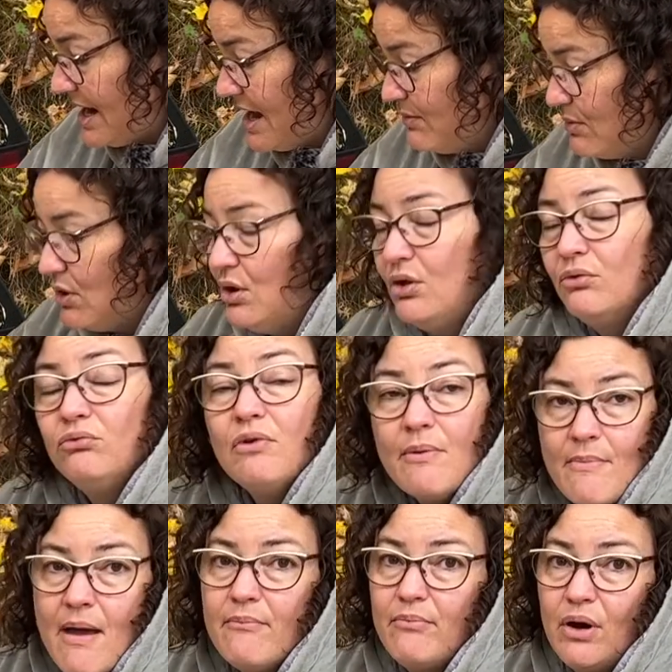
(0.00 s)
will
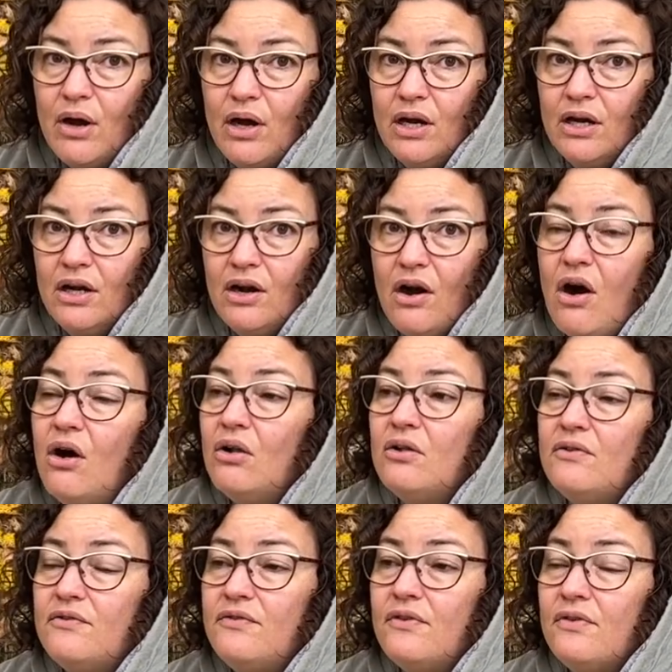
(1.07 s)
remember all
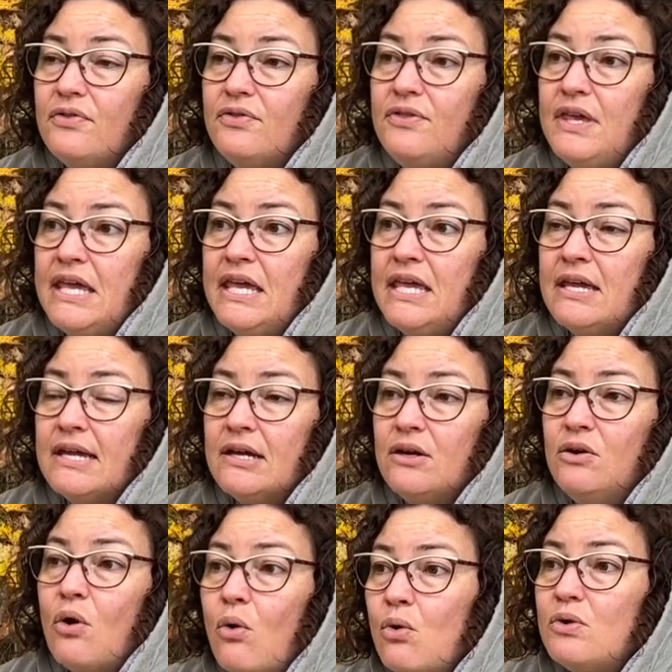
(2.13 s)
of the
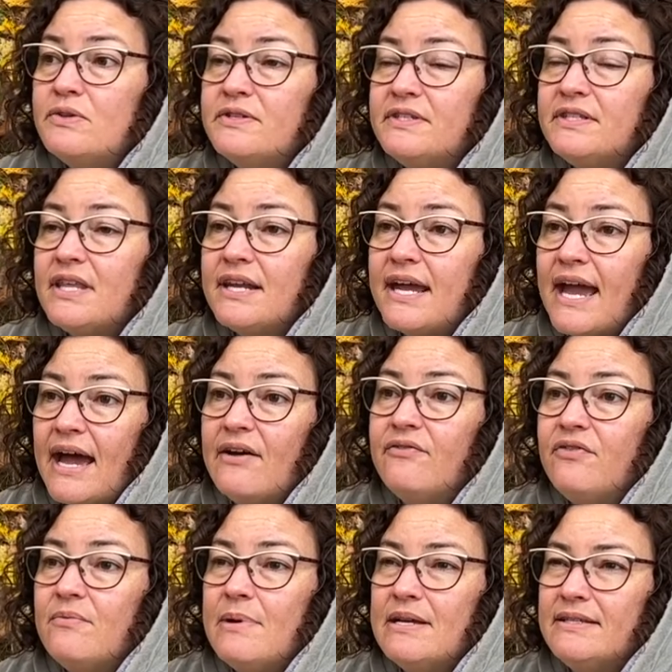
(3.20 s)
goals that I have
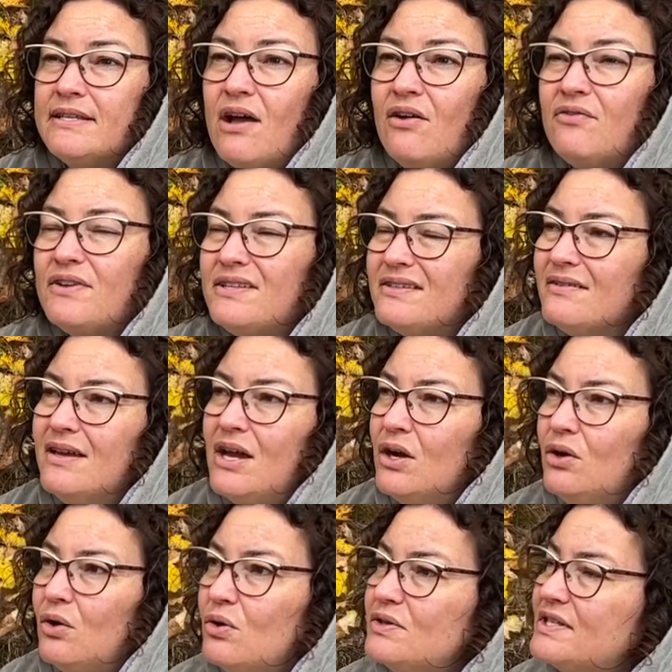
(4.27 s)
for myself.
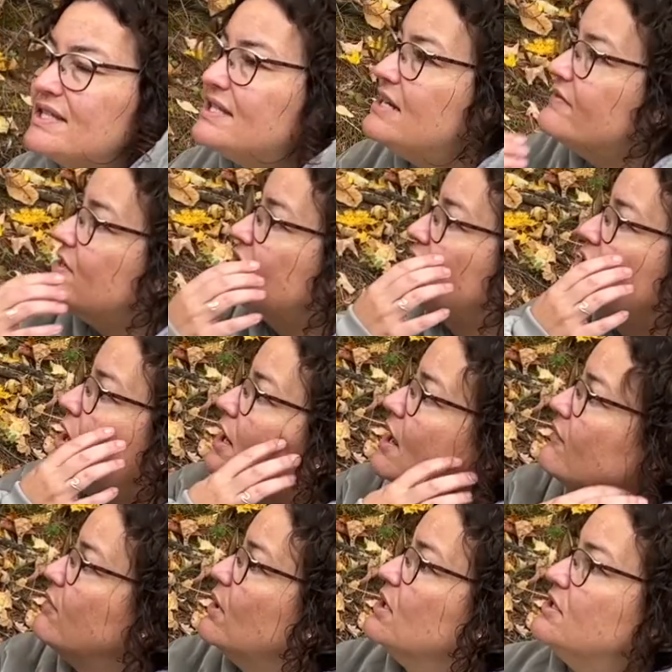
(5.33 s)
Goals isn't even a strong
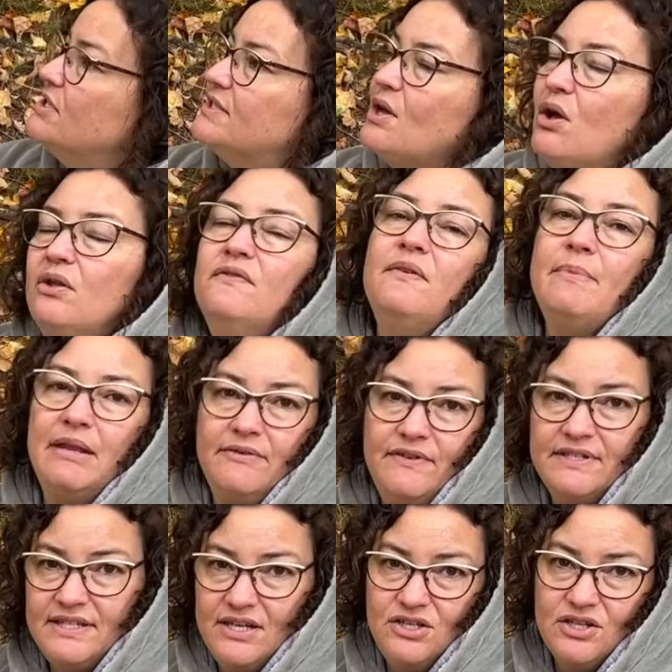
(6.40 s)
enough word. Just all of the
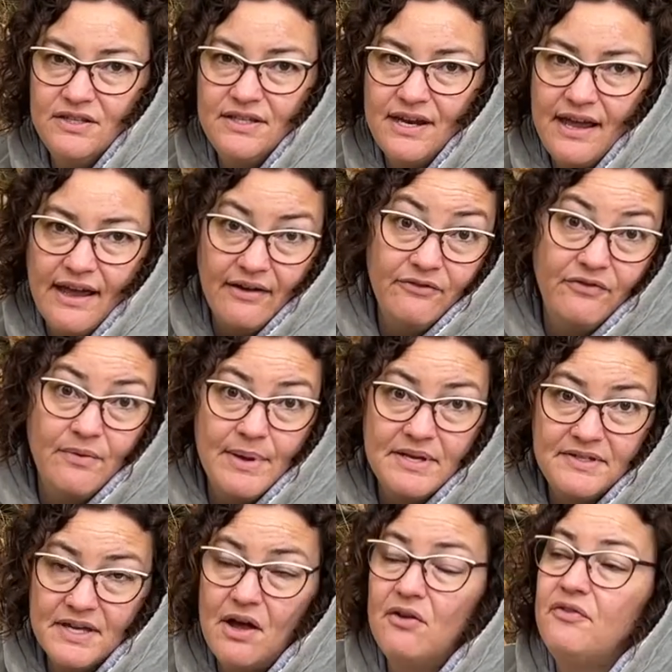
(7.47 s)
manifestations that I have for
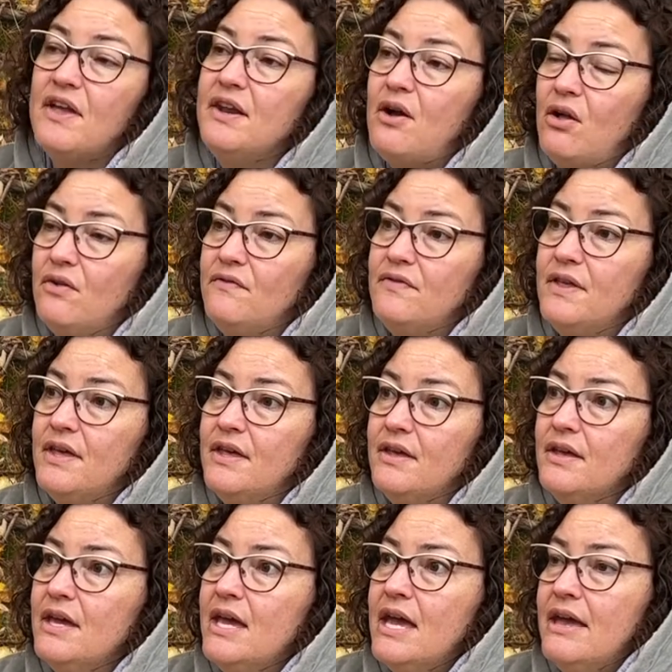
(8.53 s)
myself and all of the
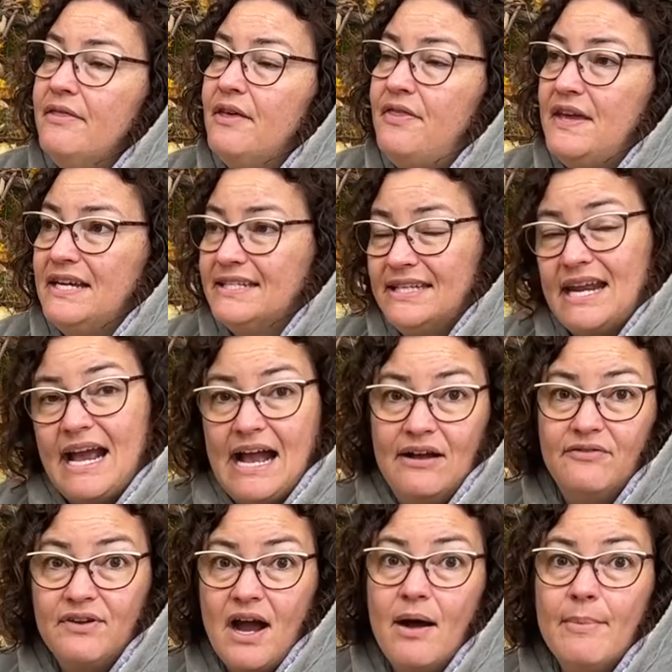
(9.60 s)
things that I
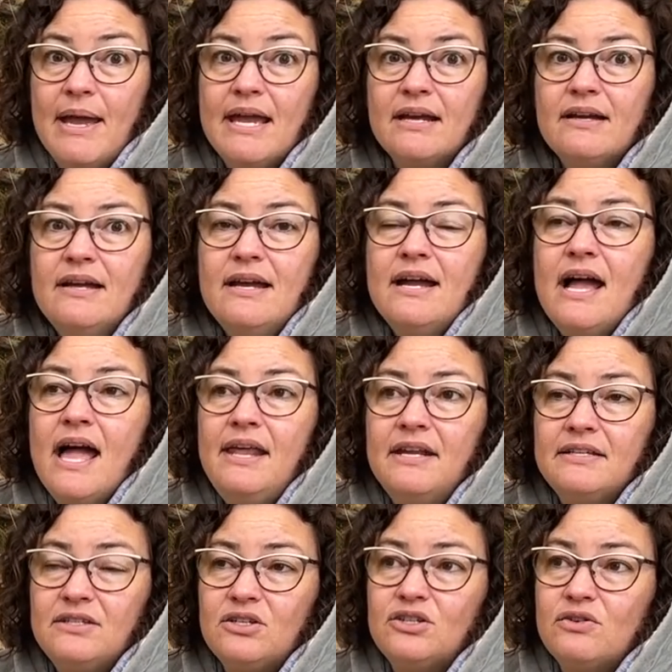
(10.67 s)
have coming. And
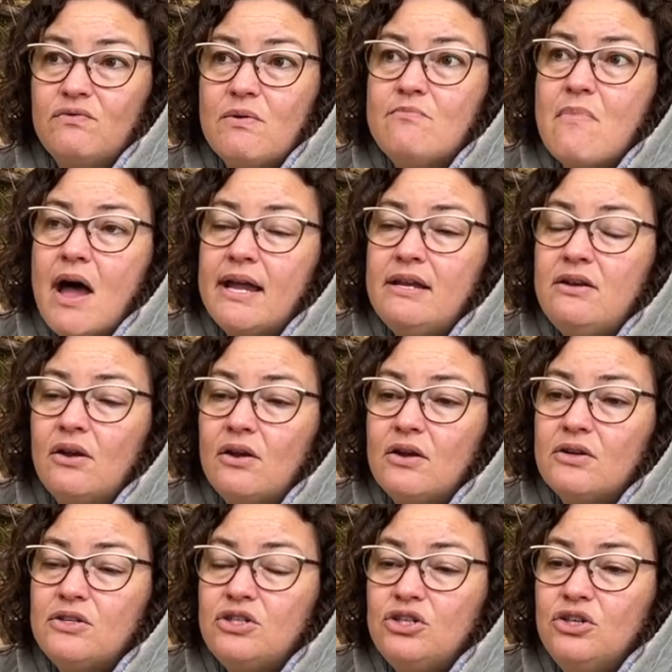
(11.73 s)
it's just a
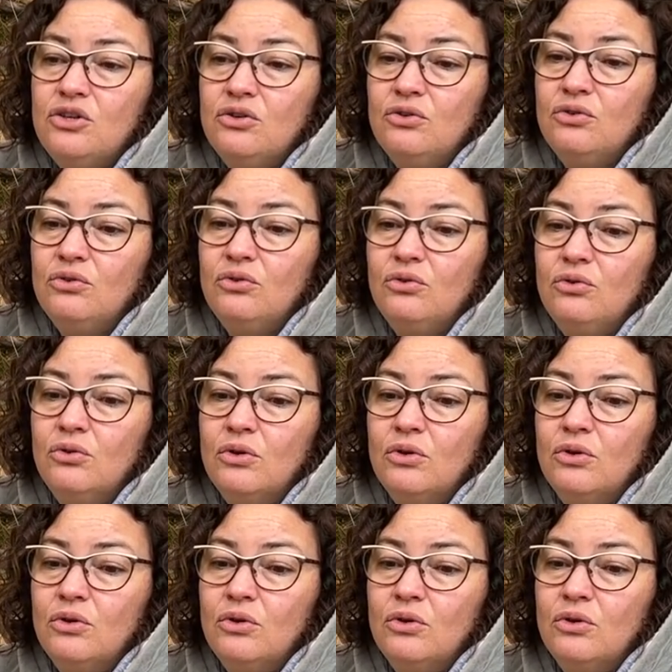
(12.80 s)
reminder to